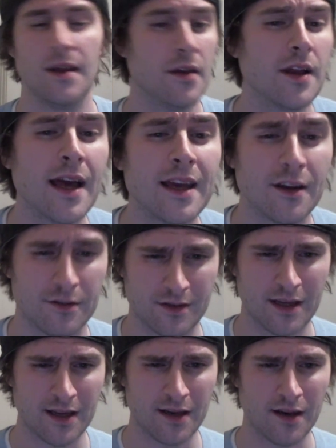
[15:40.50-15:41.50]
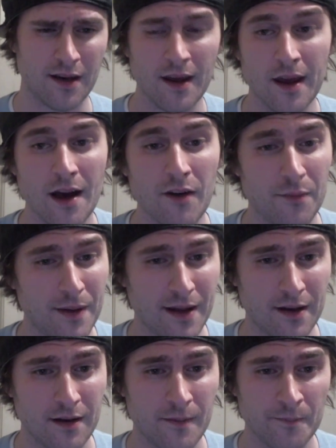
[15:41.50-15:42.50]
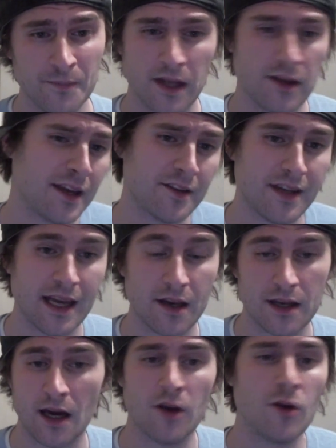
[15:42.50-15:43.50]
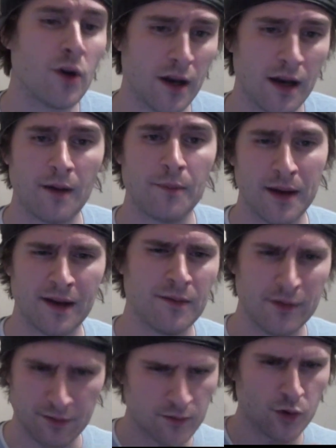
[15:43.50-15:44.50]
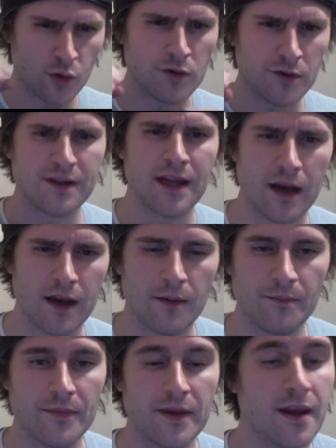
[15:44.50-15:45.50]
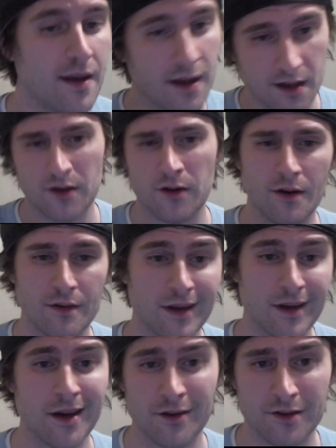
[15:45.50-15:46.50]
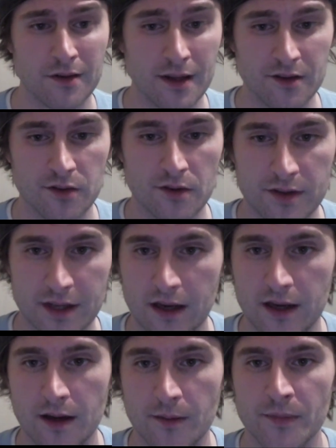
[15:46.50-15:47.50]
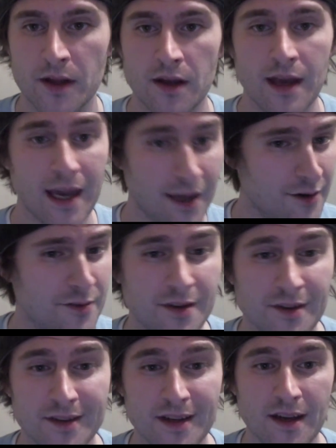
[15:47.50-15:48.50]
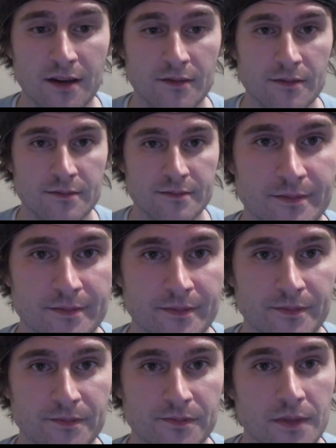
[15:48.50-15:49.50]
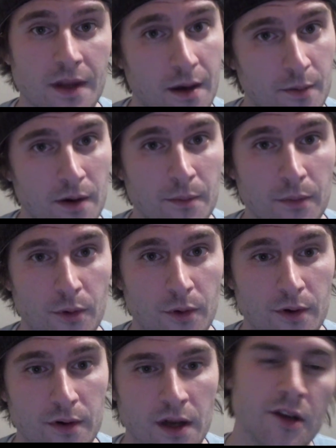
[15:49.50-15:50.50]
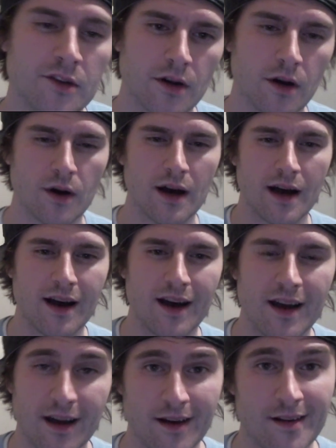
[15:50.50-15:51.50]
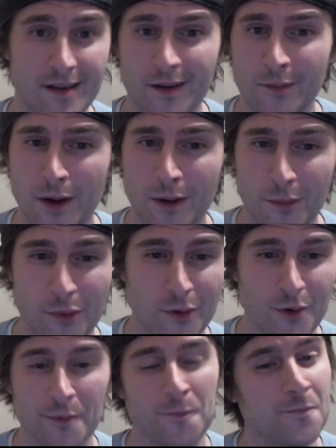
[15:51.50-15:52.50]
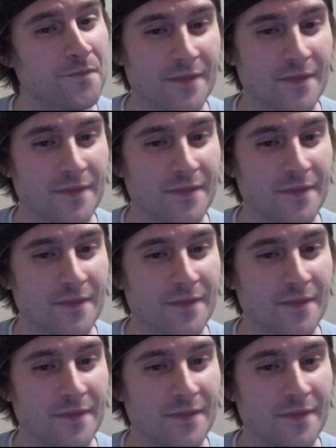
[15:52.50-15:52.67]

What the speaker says: light years ahead of Ben. He gets taken down, he'll get up, and good stand up. And Anderson likes good stand up. Anderson said it. I'm on board. So I'm on board